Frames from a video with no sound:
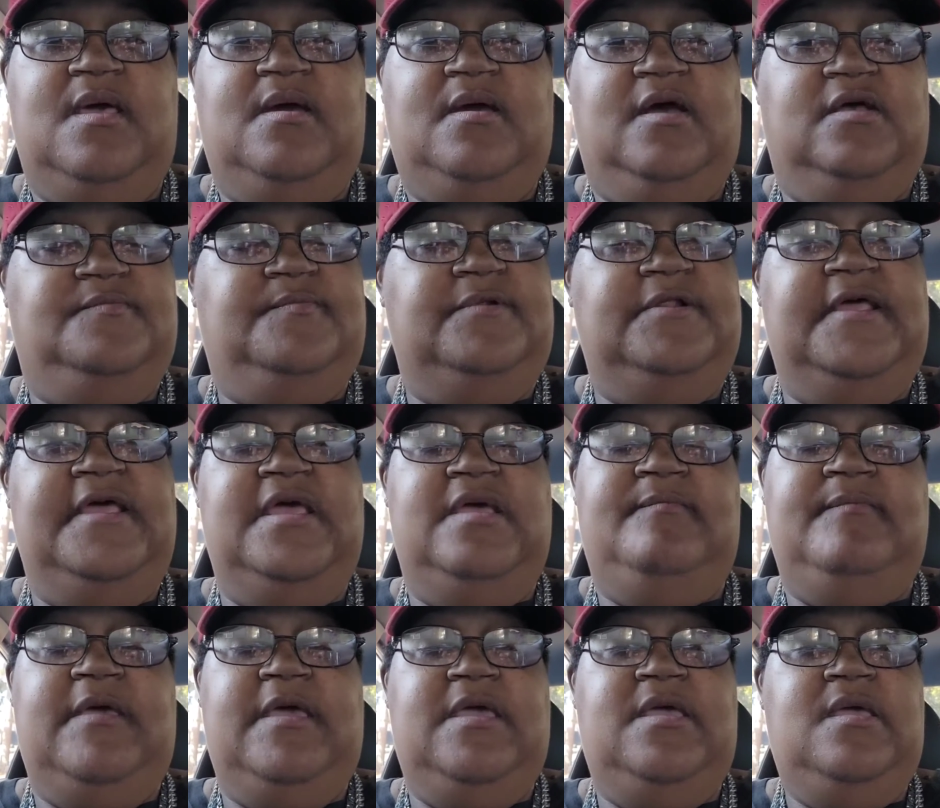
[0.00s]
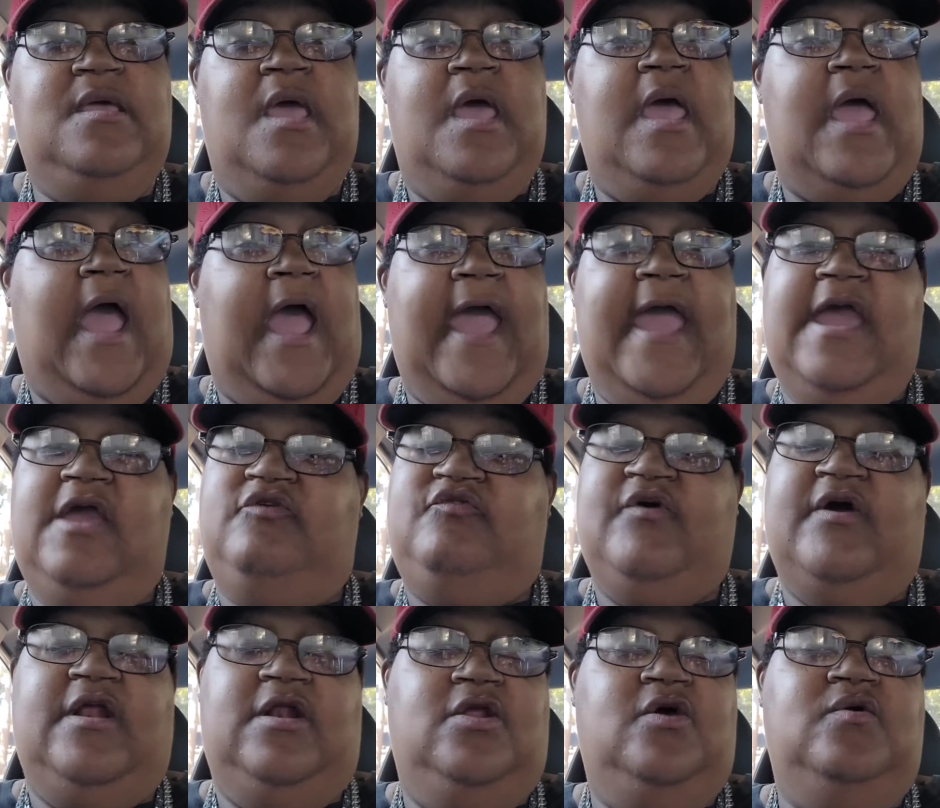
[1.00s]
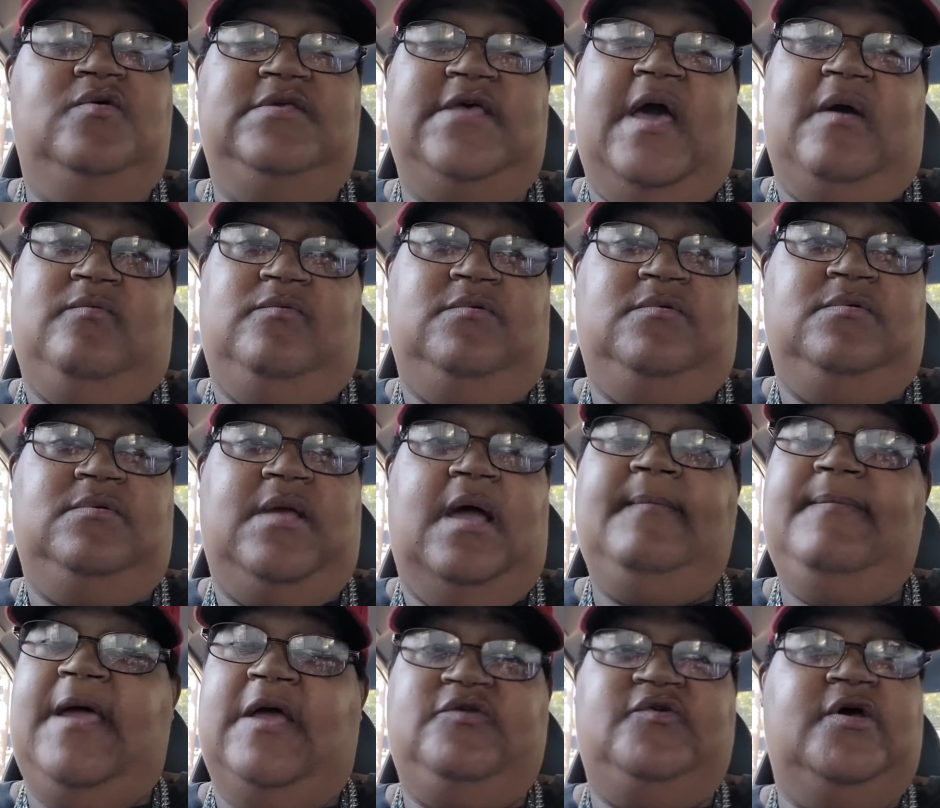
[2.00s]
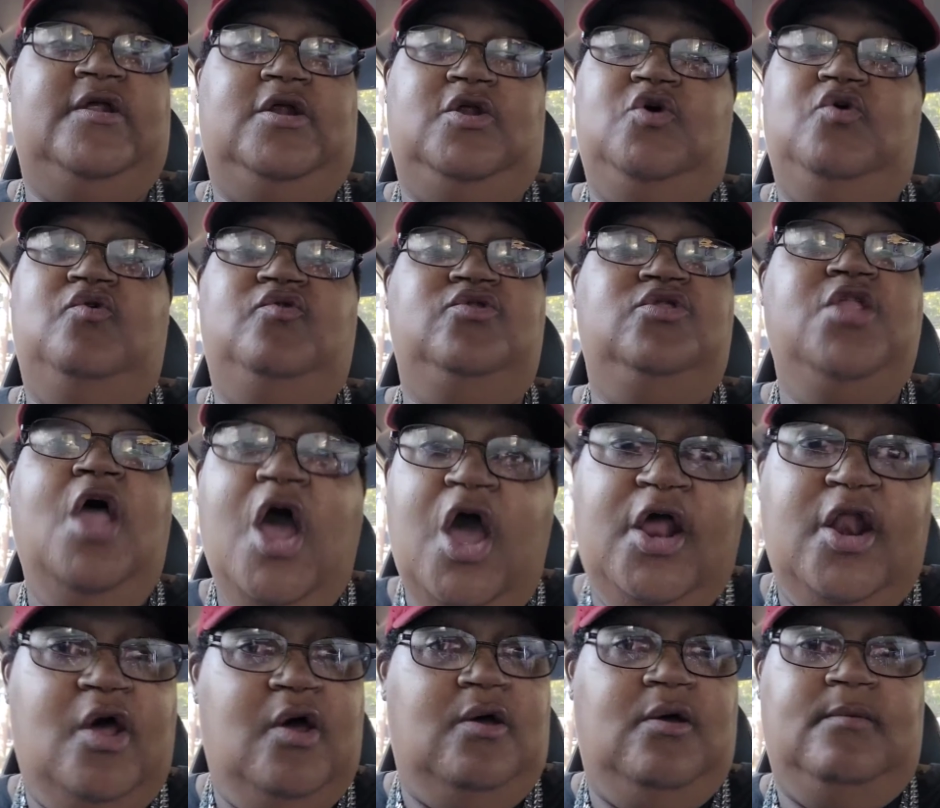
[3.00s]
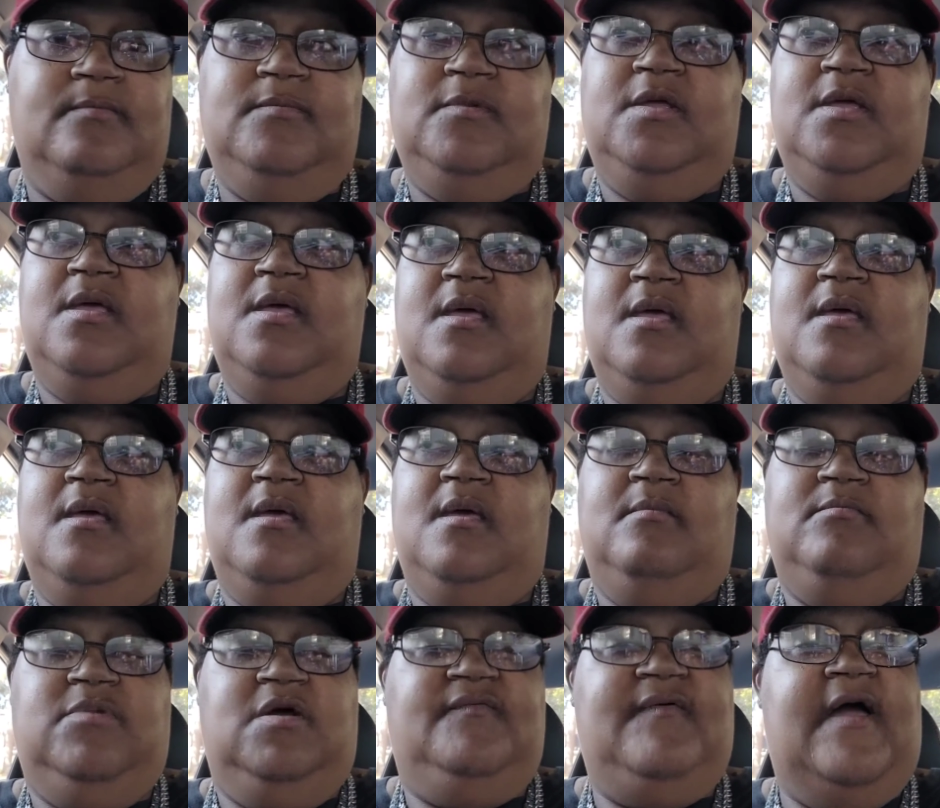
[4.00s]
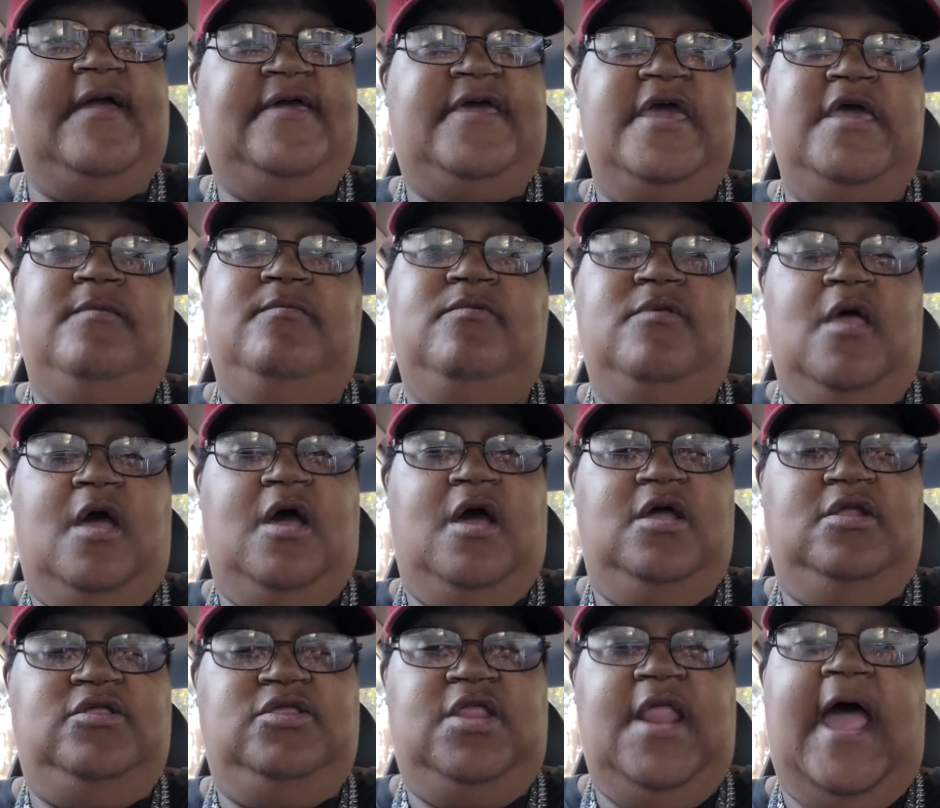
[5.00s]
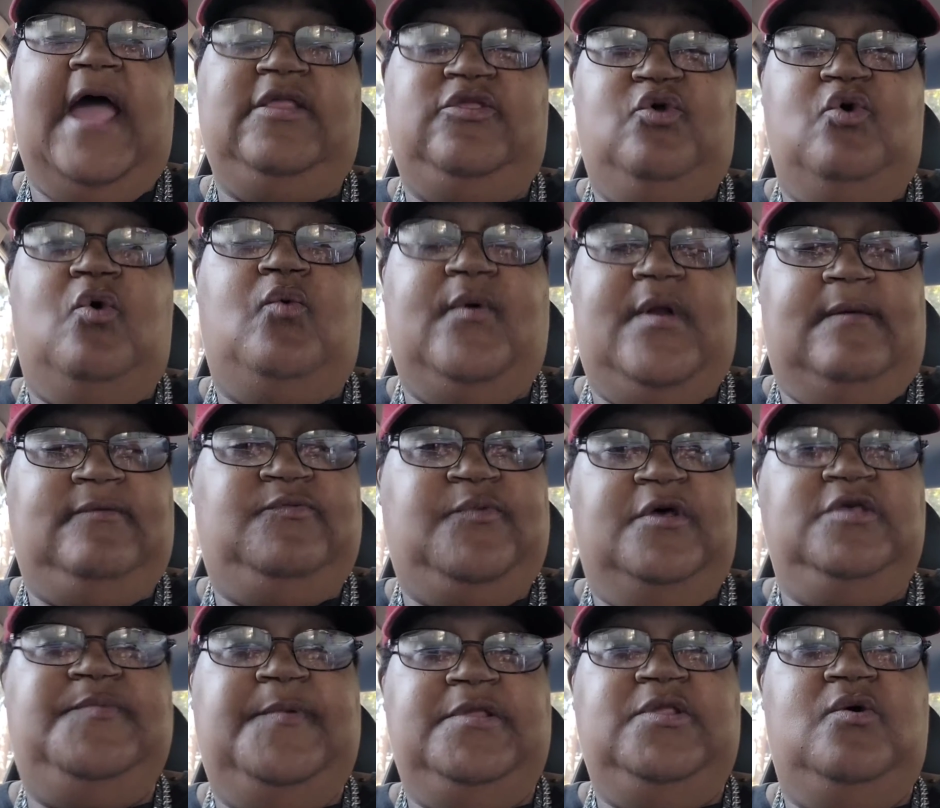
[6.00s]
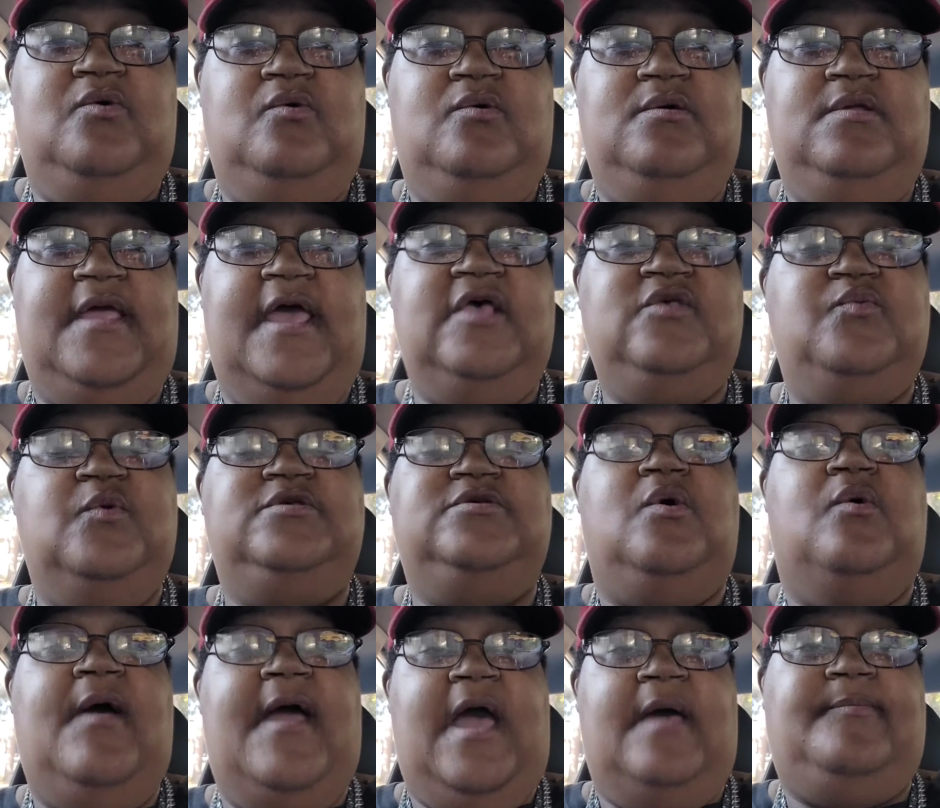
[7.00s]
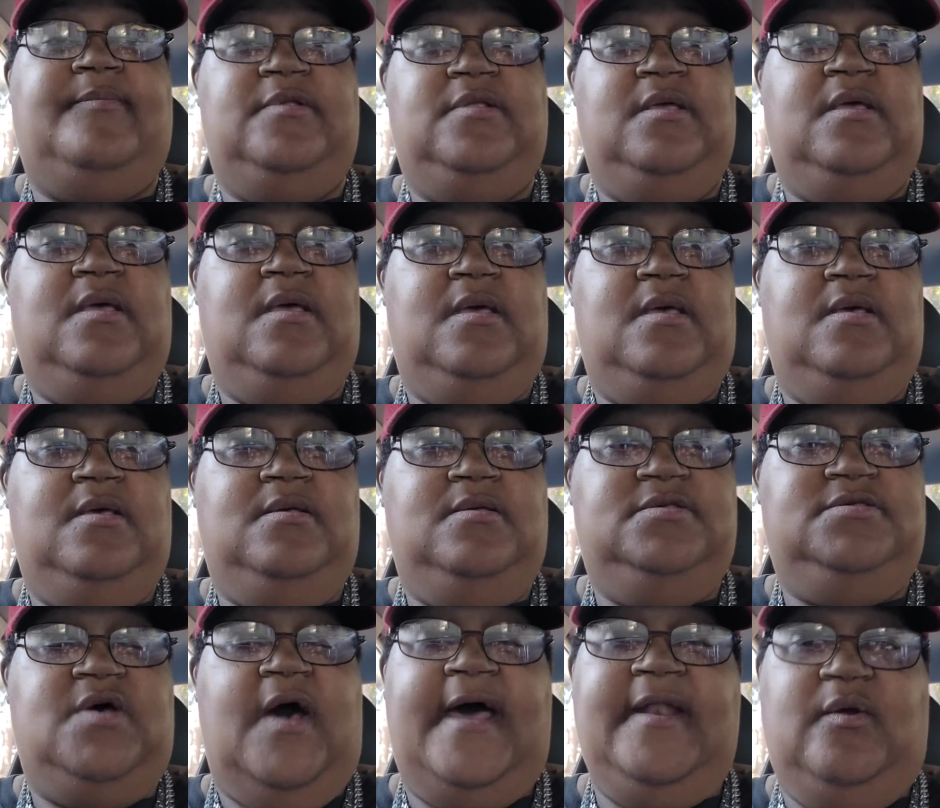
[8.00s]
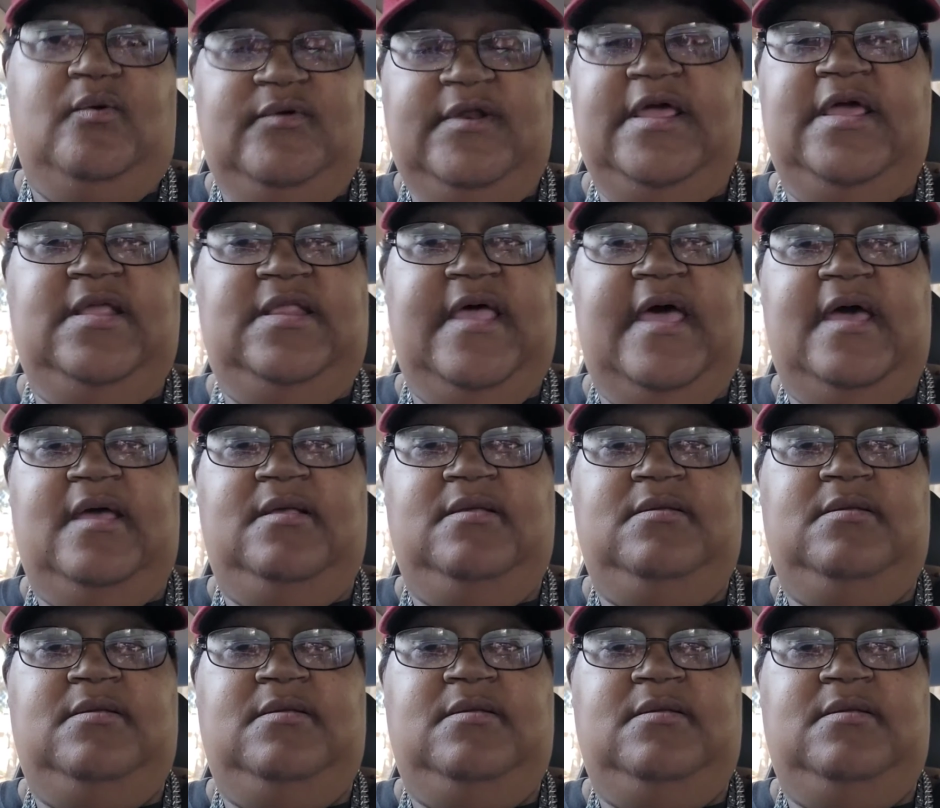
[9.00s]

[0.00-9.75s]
So believe me, I ain't trying to lose that one. I'm not trying to lose none of them. But if I keep not doing what I'm supposed to be doing, that's what's gonna happen. So I don't need that.